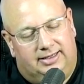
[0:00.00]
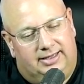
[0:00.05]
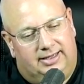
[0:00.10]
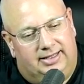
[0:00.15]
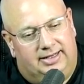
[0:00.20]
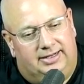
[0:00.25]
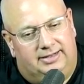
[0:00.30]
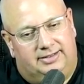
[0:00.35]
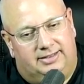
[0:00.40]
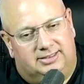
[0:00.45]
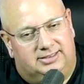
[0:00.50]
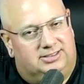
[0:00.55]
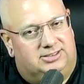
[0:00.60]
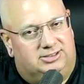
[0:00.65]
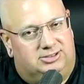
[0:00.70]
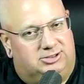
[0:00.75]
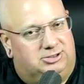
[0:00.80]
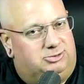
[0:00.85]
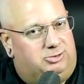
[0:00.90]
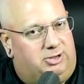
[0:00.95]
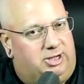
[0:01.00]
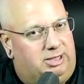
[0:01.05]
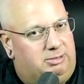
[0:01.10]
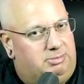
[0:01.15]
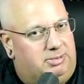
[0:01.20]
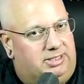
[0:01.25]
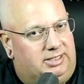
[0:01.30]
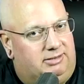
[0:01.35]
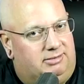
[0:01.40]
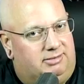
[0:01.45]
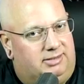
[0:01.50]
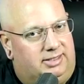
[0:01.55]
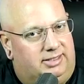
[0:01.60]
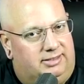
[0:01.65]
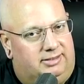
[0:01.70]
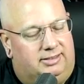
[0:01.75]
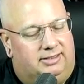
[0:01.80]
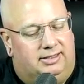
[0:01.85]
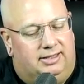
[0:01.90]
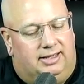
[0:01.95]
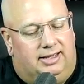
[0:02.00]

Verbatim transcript: and it doesn't describe anything.